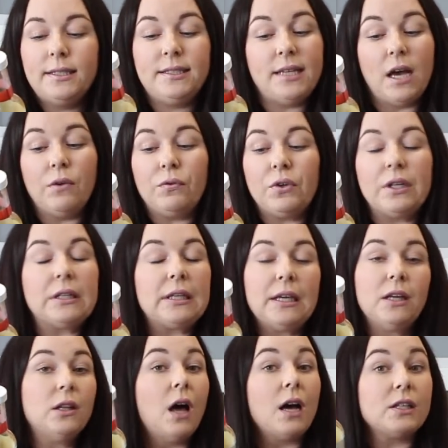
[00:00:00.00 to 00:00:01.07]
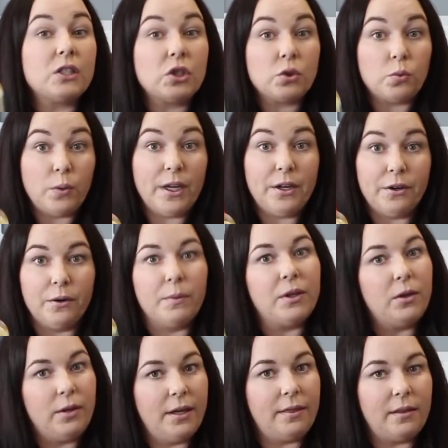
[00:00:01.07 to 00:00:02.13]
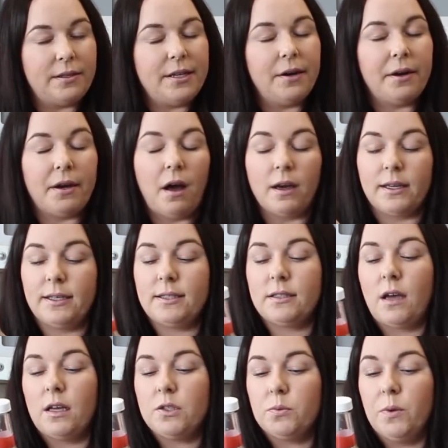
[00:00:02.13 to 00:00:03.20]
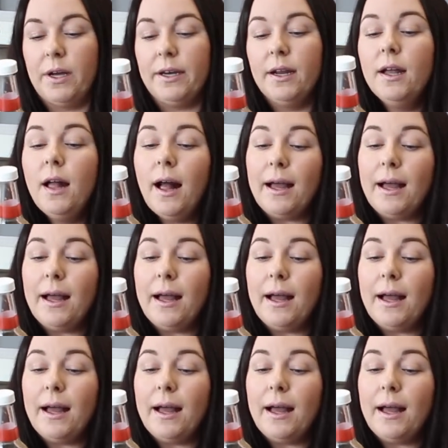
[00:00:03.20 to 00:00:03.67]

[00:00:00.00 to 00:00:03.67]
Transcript: Definitely a lot sweeter when you get the teriyaki sauce one.